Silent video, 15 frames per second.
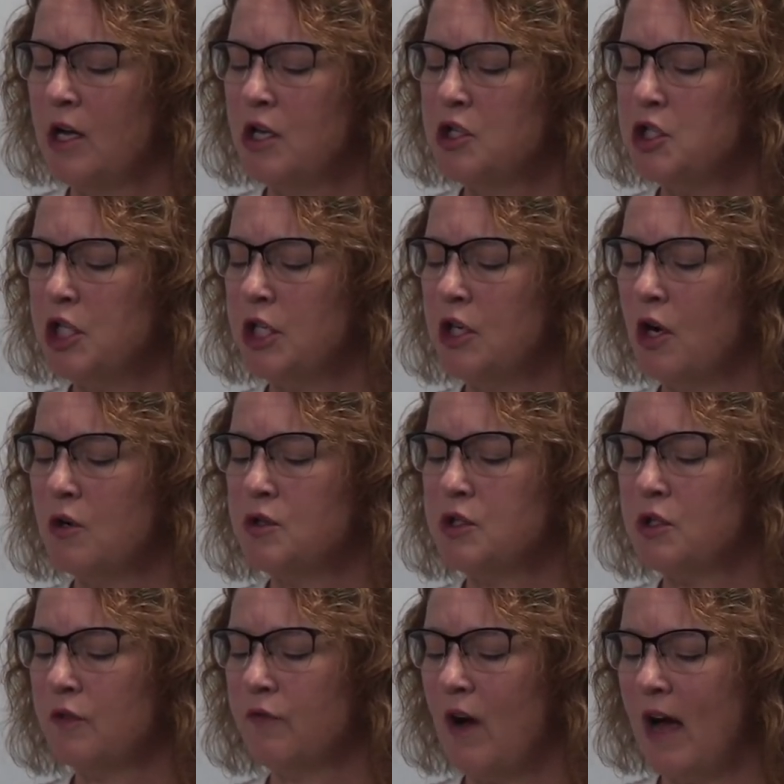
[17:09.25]
She knows
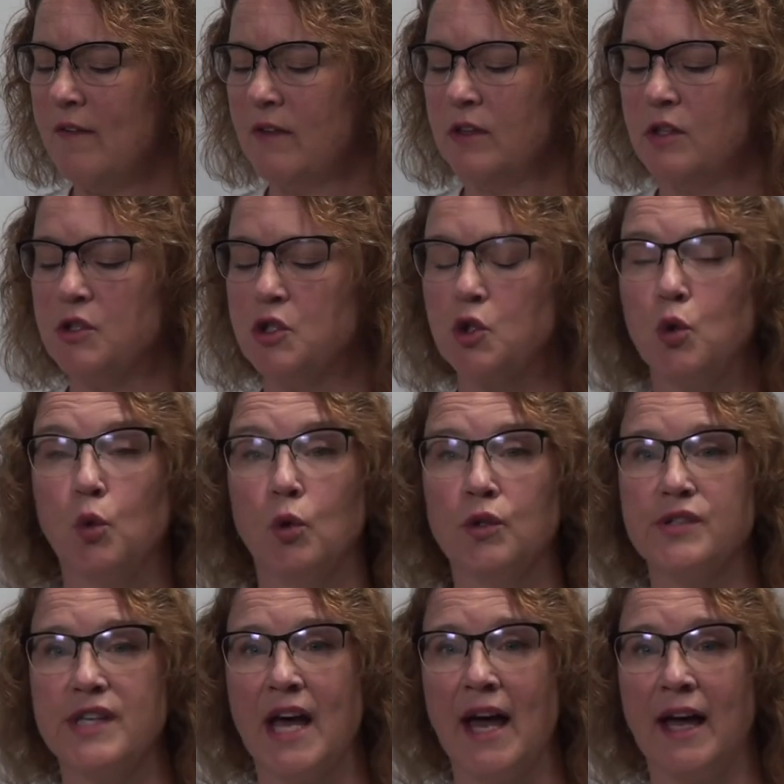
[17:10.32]
surviving the school
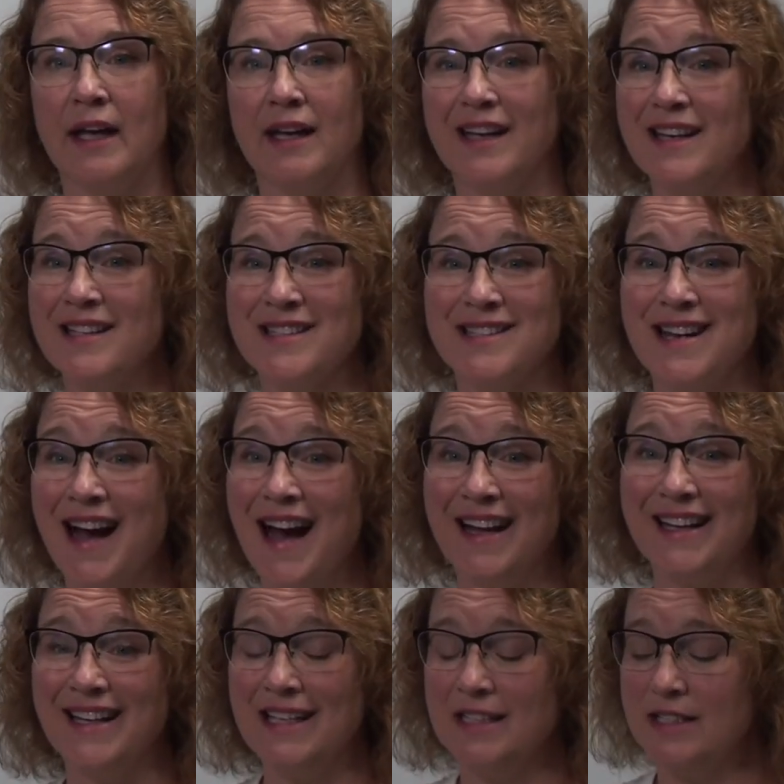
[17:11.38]
day is not
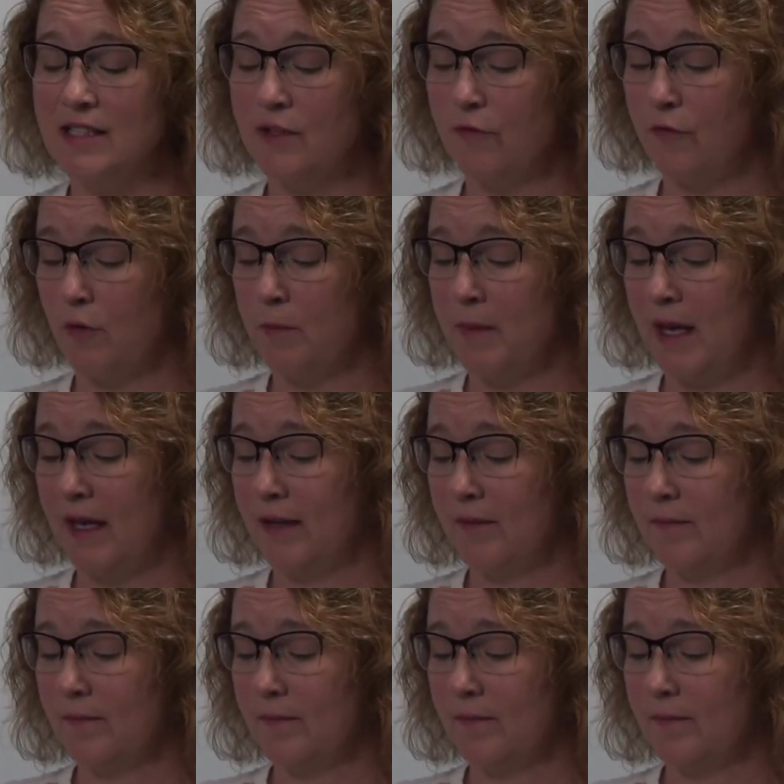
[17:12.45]
easy for me.